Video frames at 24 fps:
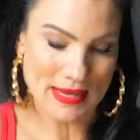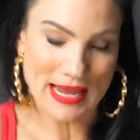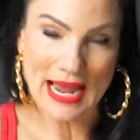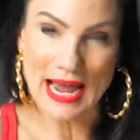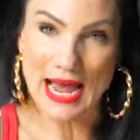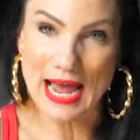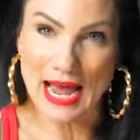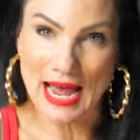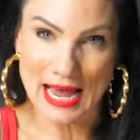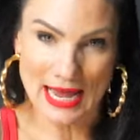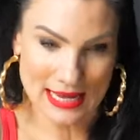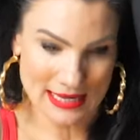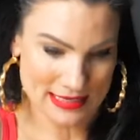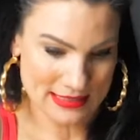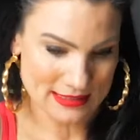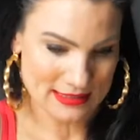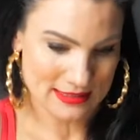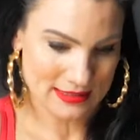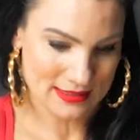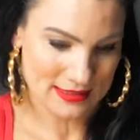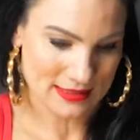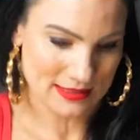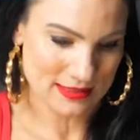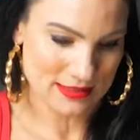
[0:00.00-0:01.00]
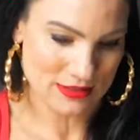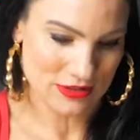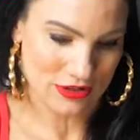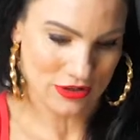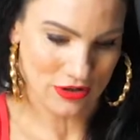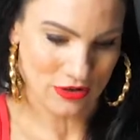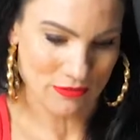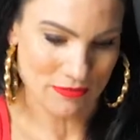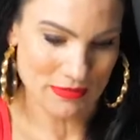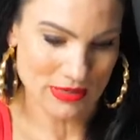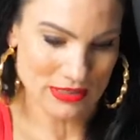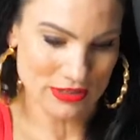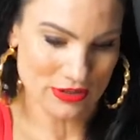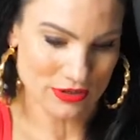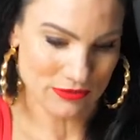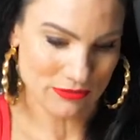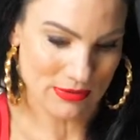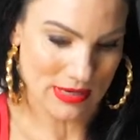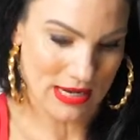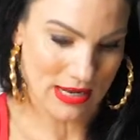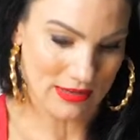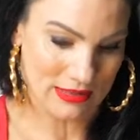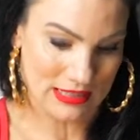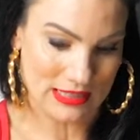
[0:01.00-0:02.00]
your eyes because you're gonna mess
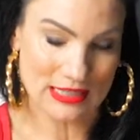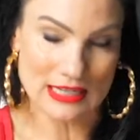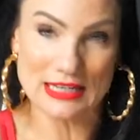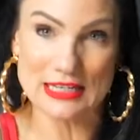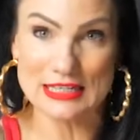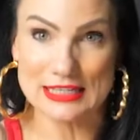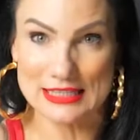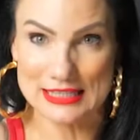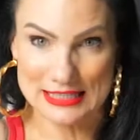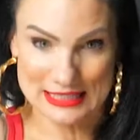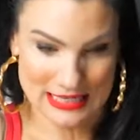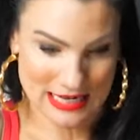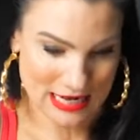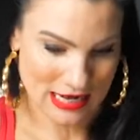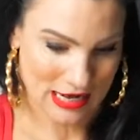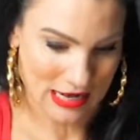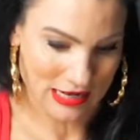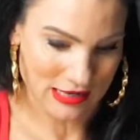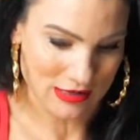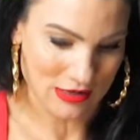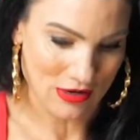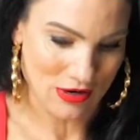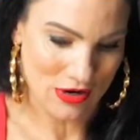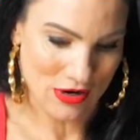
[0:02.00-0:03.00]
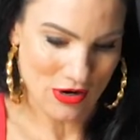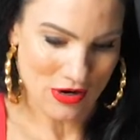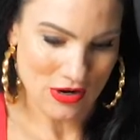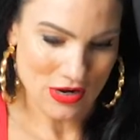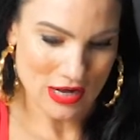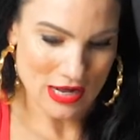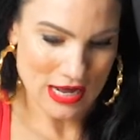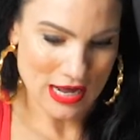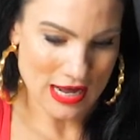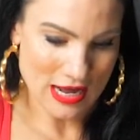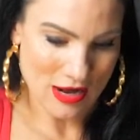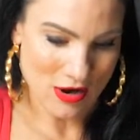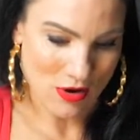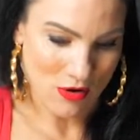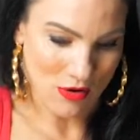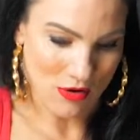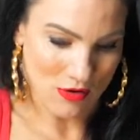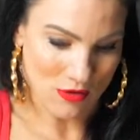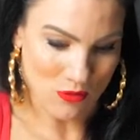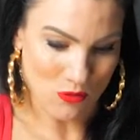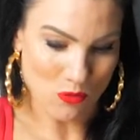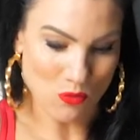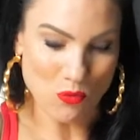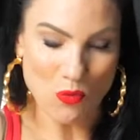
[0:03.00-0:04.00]
around and understand
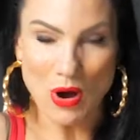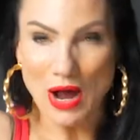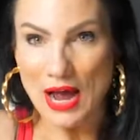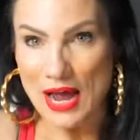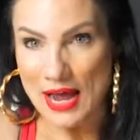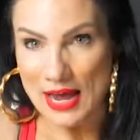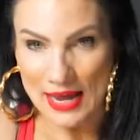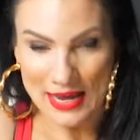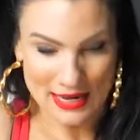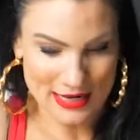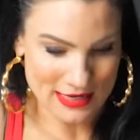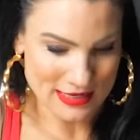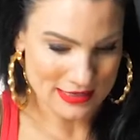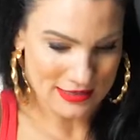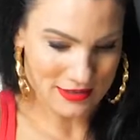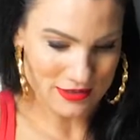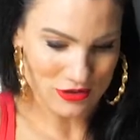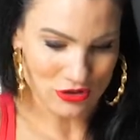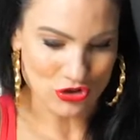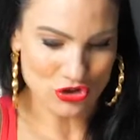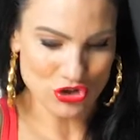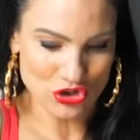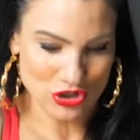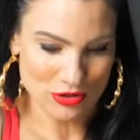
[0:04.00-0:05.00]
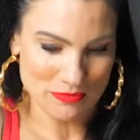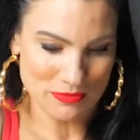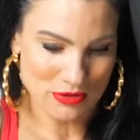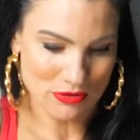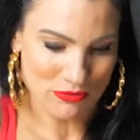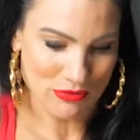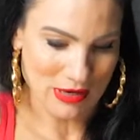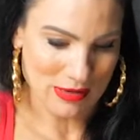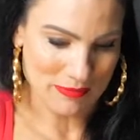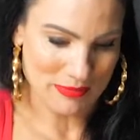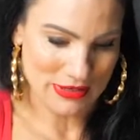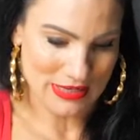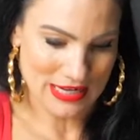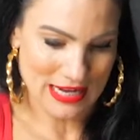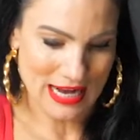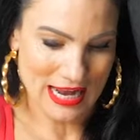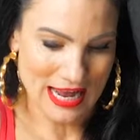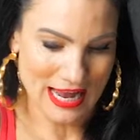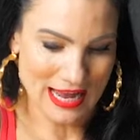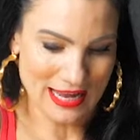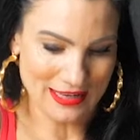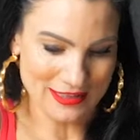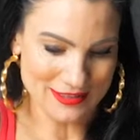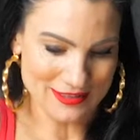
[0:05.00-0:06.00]
why you shouldn't be rubbing your
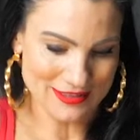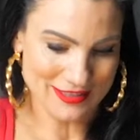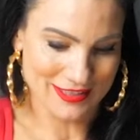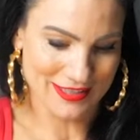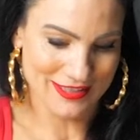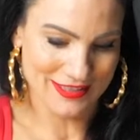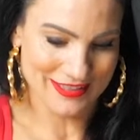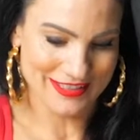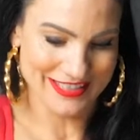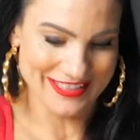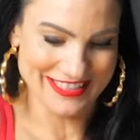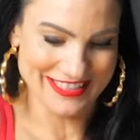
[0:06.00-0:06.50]
eyes.